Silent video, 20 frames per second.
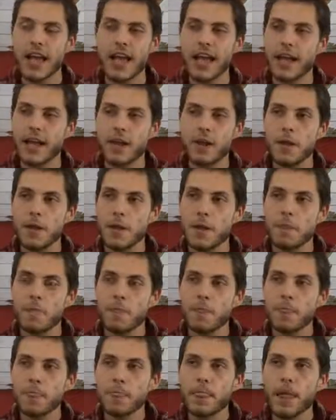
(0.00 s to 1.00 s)
And
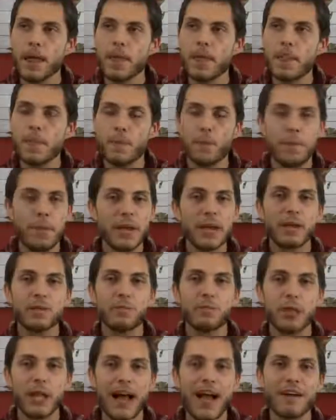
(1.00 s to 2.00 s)
the
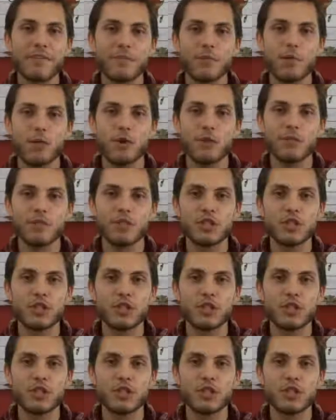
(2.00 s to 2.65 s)
big platforms